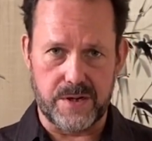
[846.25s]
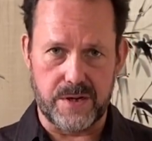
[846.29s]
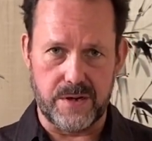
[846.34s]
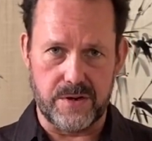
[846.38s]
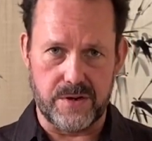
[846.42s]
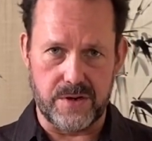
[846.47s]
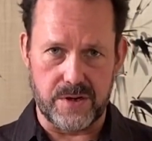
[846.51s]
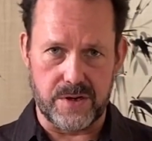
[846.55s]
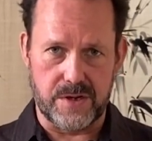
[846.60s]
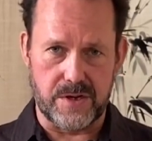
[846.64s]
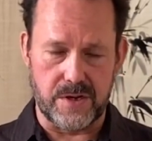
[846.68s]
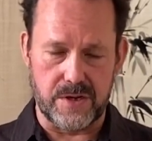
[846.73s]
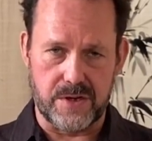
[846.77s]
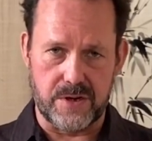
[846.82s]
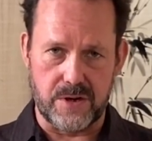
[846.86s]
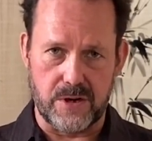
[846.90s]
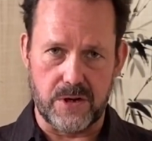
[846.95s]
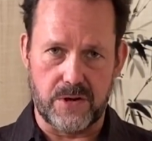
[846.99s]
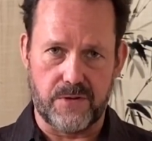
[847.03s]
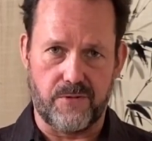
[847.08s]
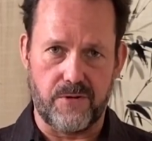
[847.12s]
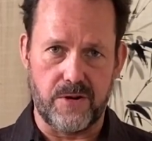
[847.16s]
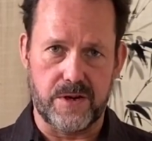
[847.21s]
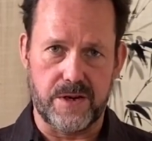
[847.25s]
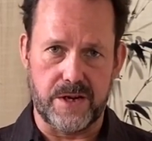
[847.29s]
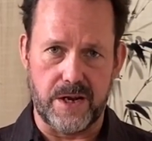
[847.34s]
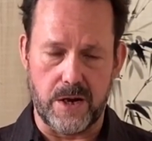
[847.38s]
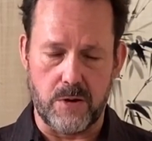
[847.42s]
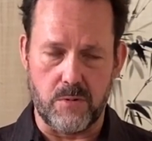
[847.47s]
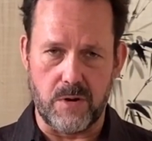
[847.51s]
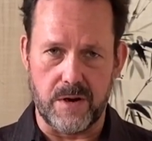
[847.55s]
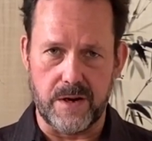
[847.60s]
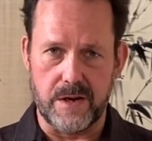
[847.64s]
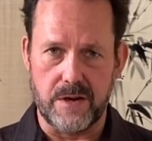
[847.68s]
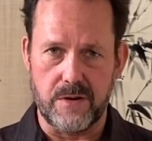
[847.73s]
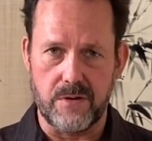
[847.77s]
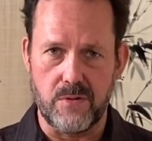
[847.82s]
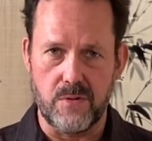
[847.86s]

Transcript: You just search for Tie Guan Yin